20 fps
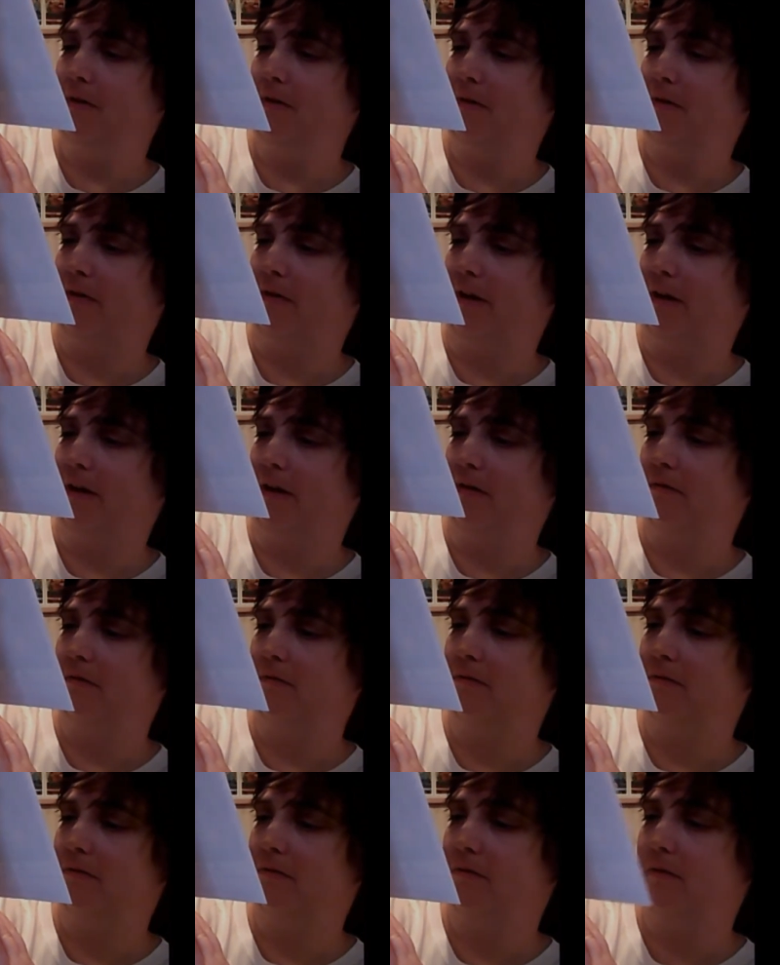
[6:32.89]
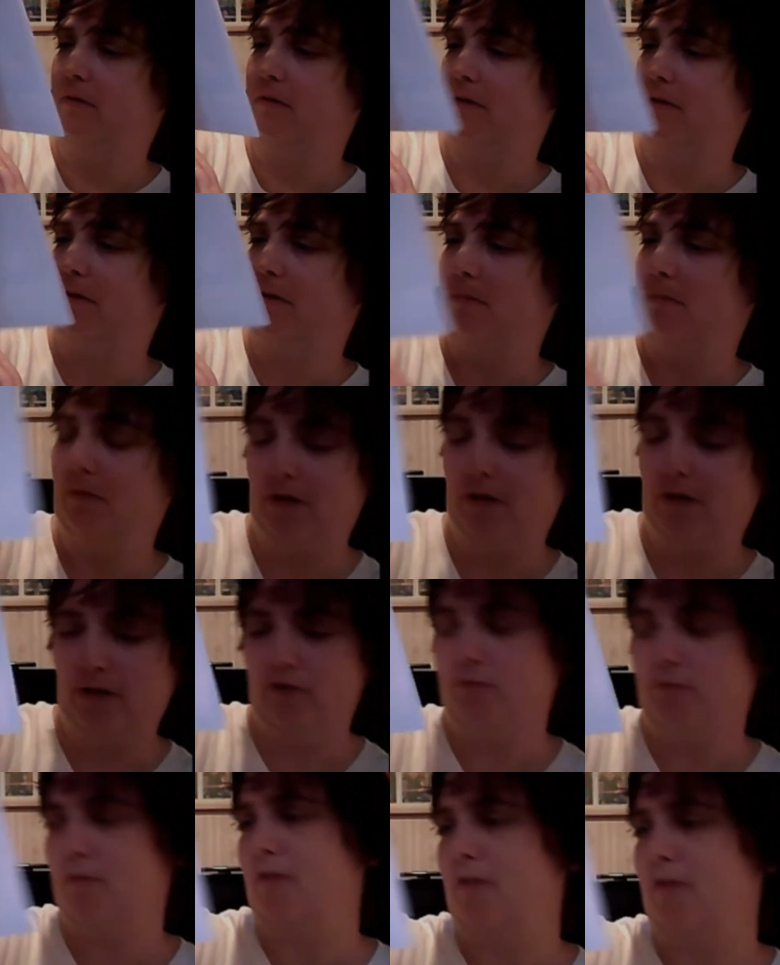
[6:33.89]
is that? I'm not
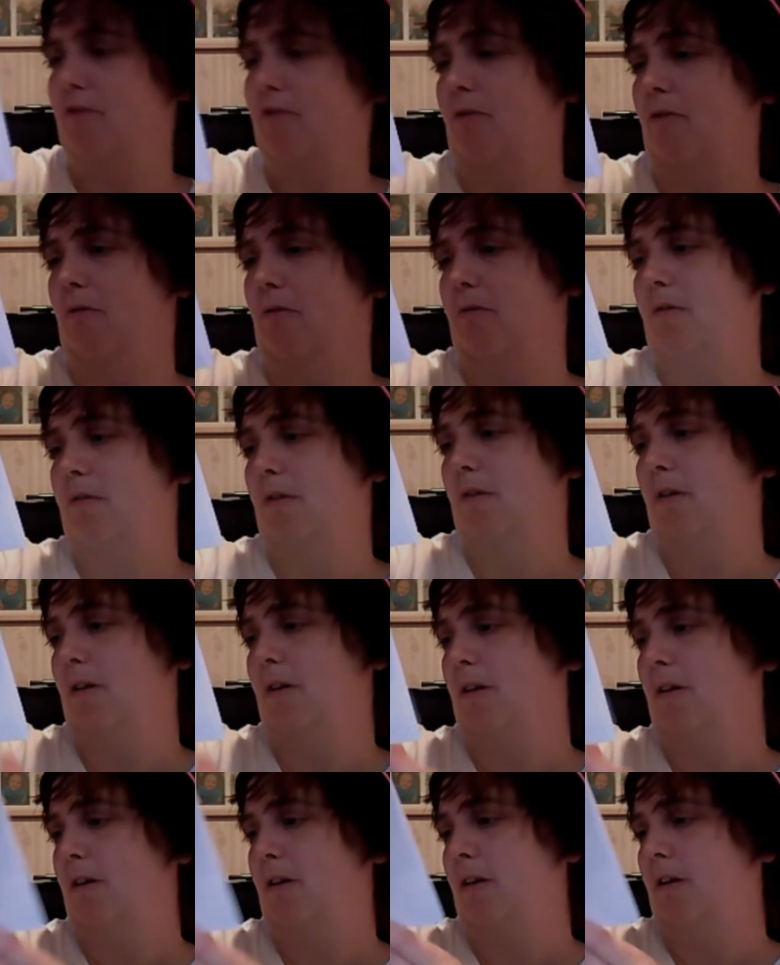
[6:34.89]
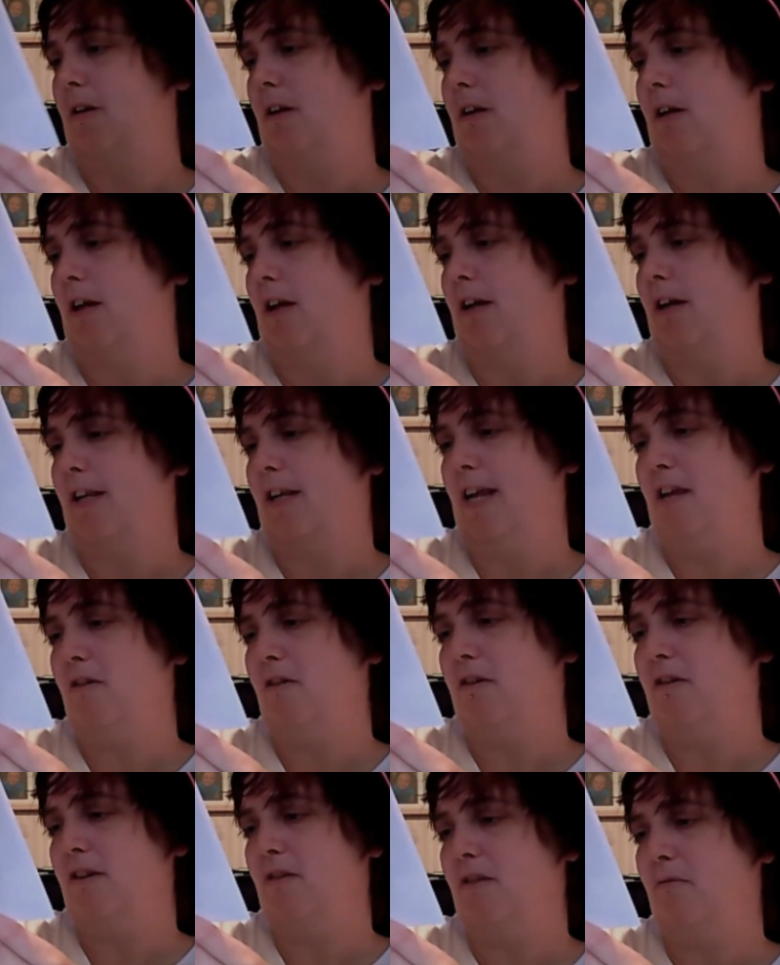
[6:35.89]
100% sure. Again,
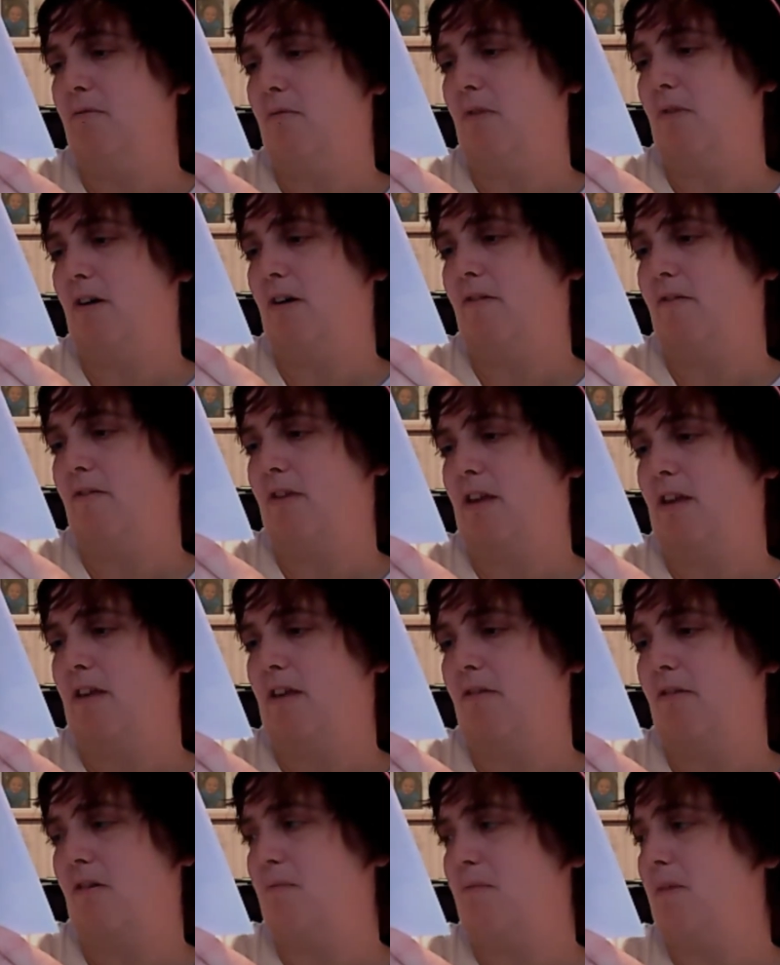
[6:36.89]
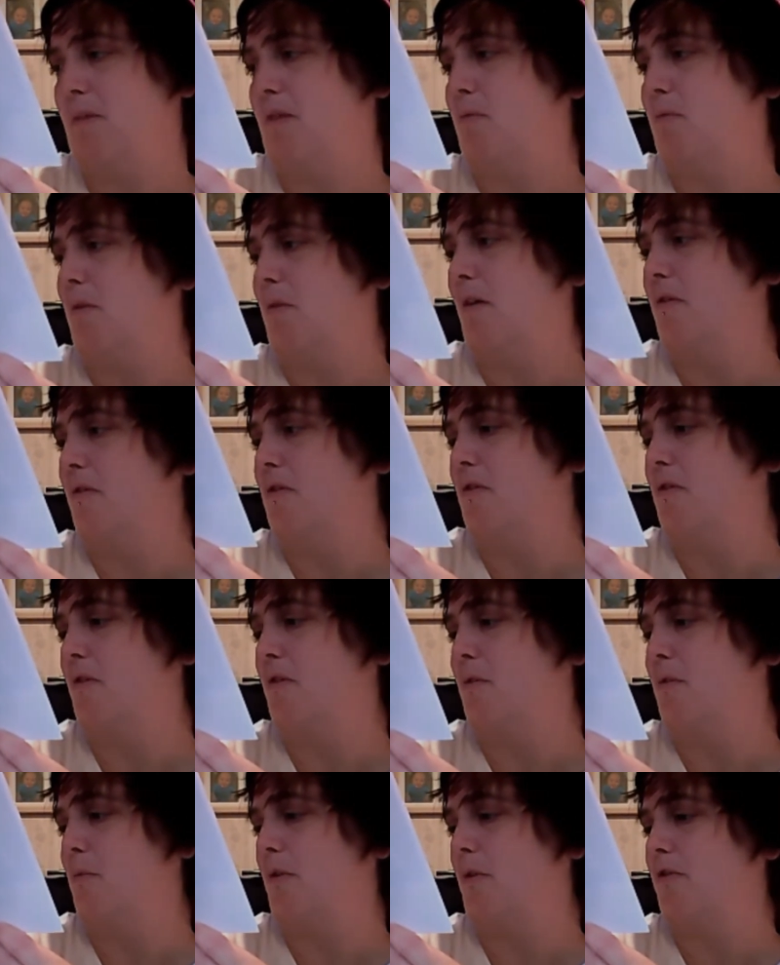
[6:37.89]
obviously it's like been a while since
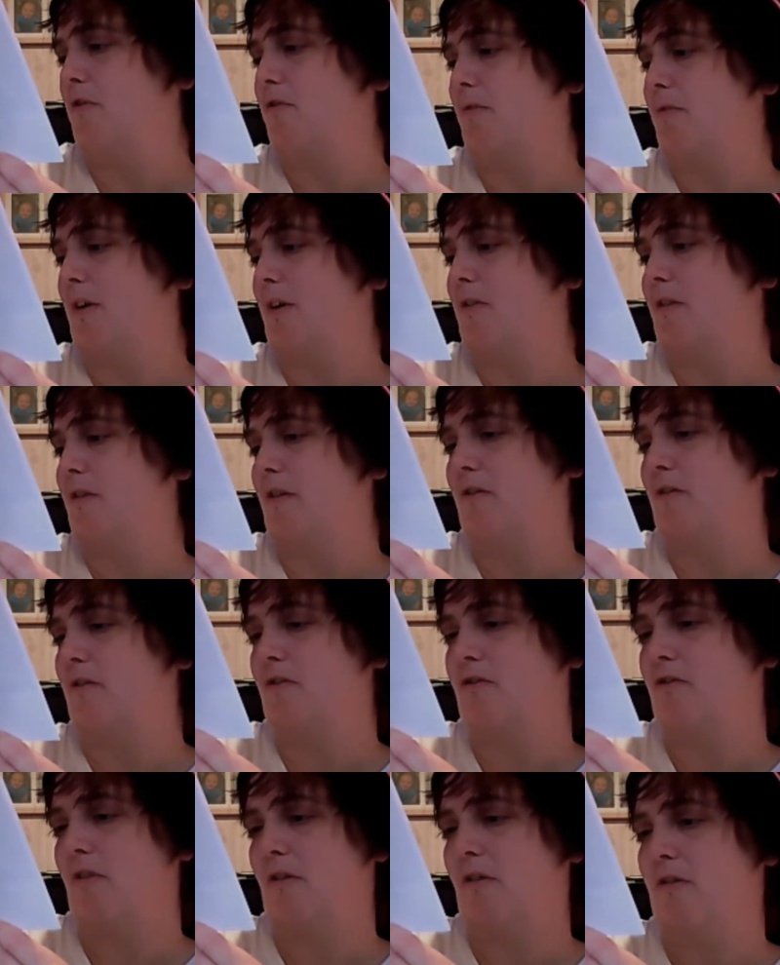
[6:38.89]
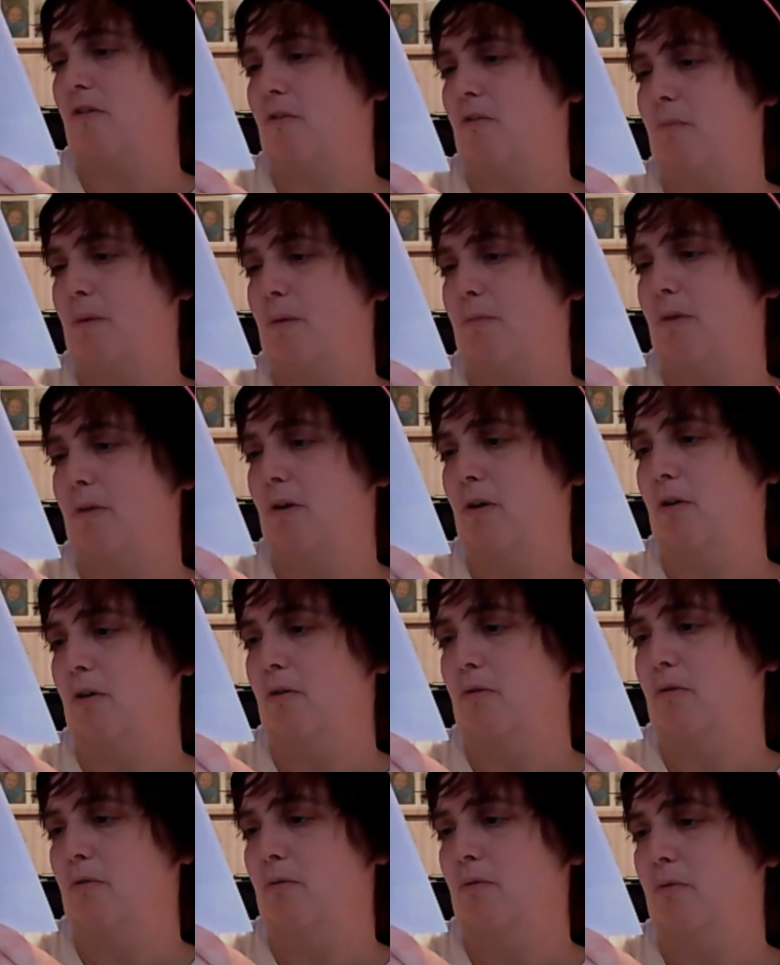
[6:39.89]
I watched wrestling, so it's trying to remember
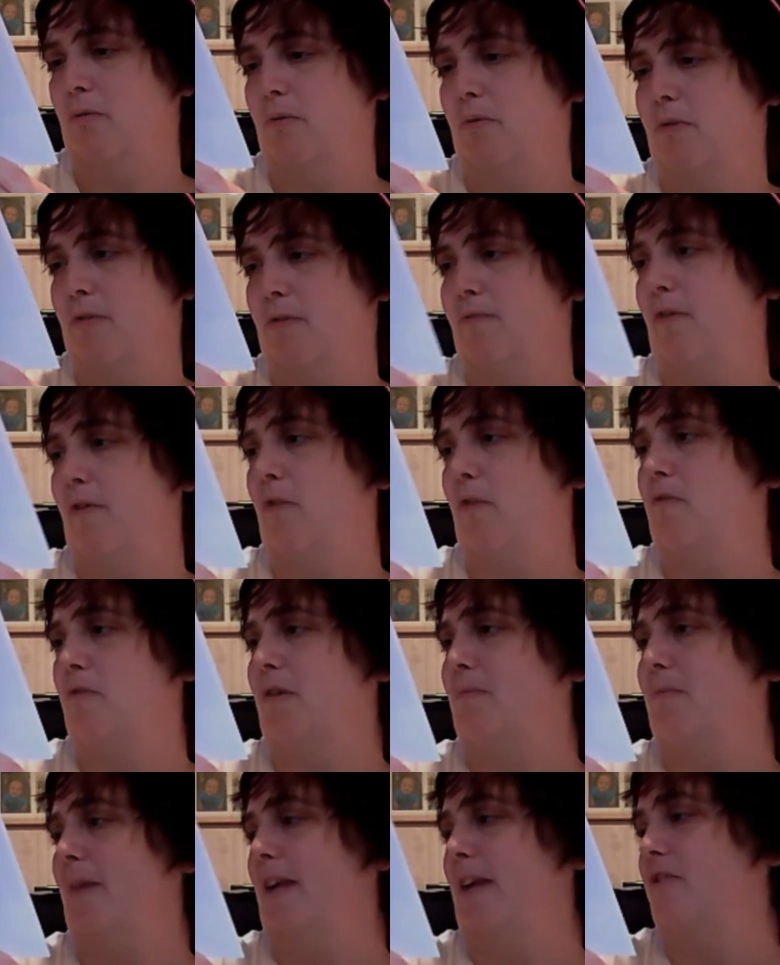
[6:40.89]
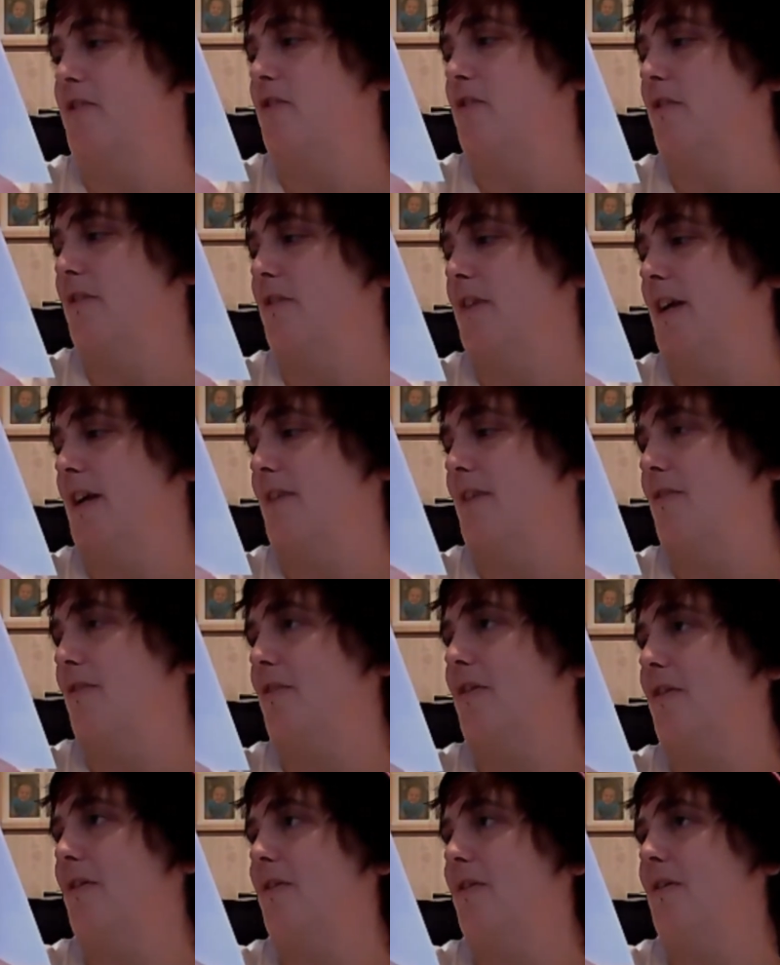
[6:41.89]
who was involved in matches and that,
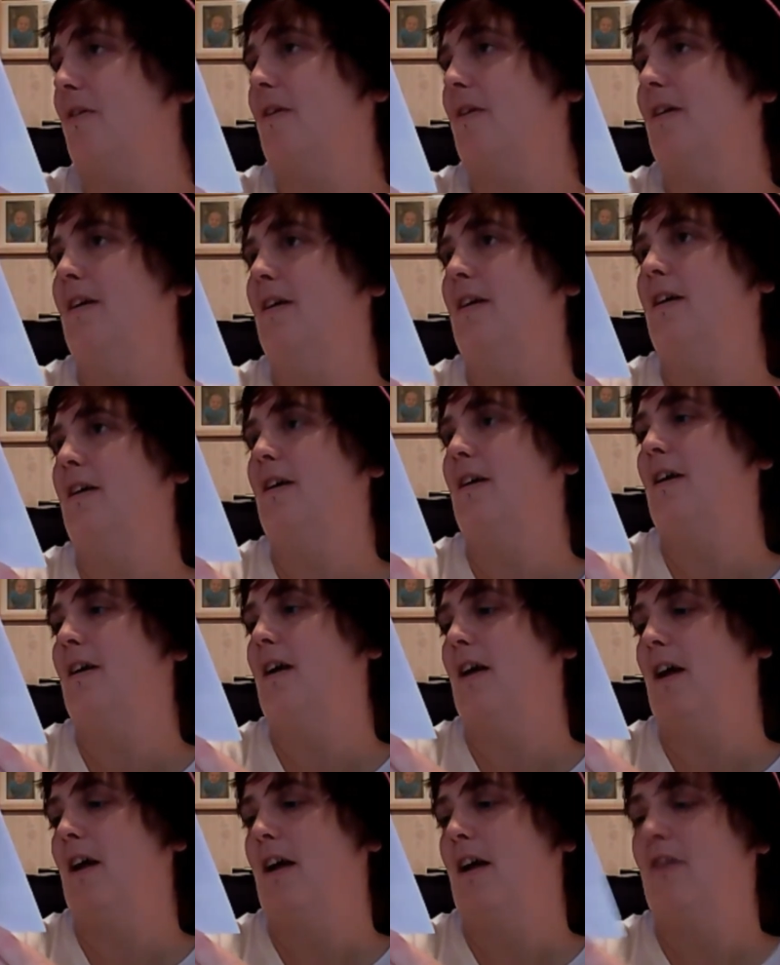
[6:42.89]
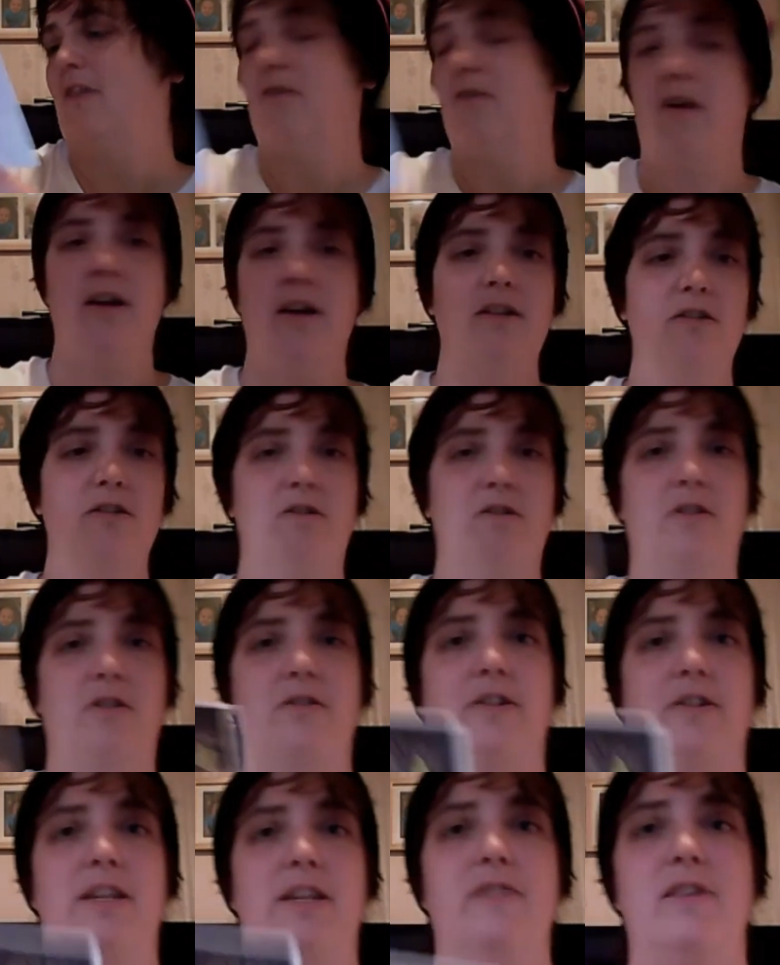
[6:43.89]
so I can look on
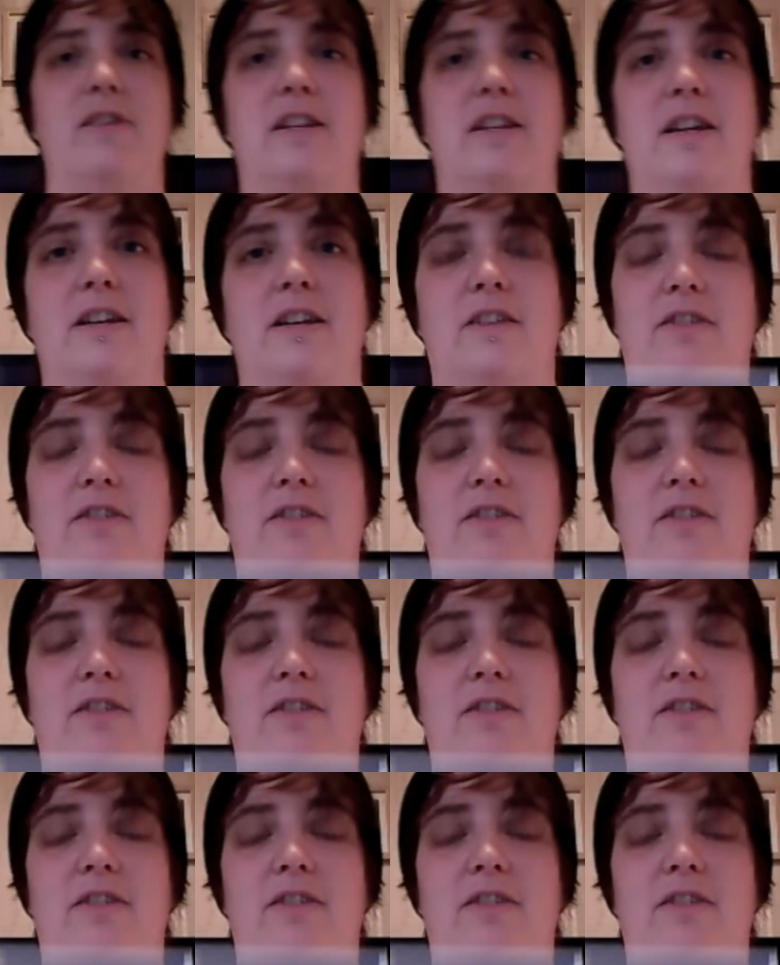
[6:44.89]
the DVD in a